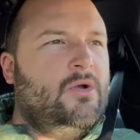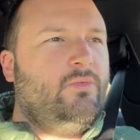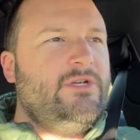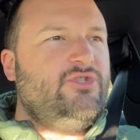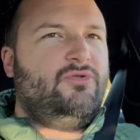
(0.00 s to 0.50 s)

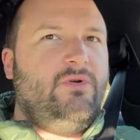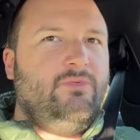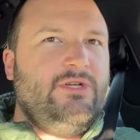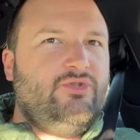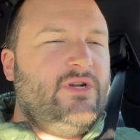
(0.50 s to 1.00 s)
rest
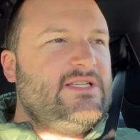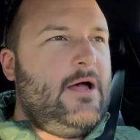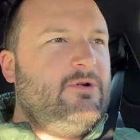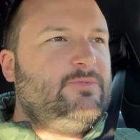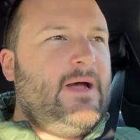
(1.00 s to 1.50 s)
restrict how
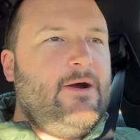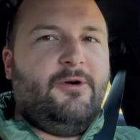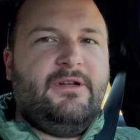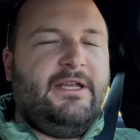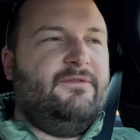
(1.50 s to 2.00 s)
much
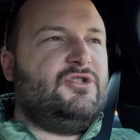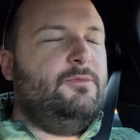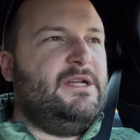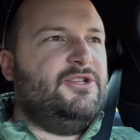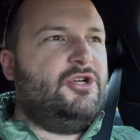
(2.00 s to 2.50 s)
power it gives you
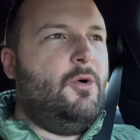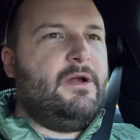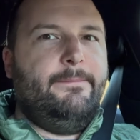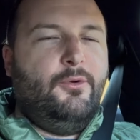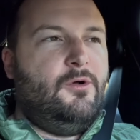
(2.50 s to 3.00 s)
because you don't want
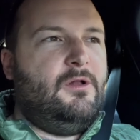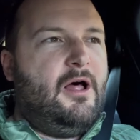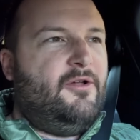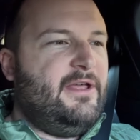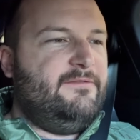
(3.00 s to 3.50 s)
to pull
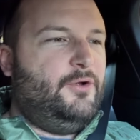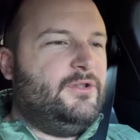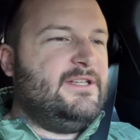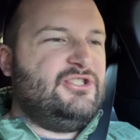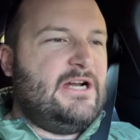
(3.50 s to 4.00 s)
all that
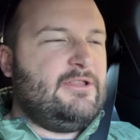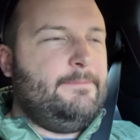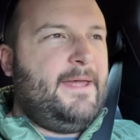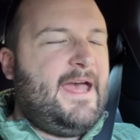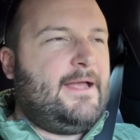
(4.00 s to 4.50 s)
voltage out of the
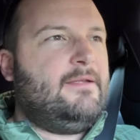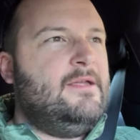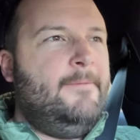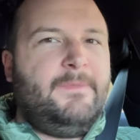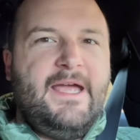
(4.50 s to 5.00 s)
pack
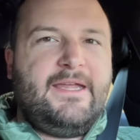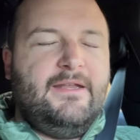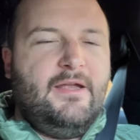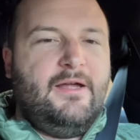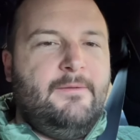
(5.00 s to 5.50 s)
that
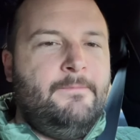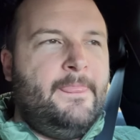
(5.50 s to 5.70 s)
can, uh,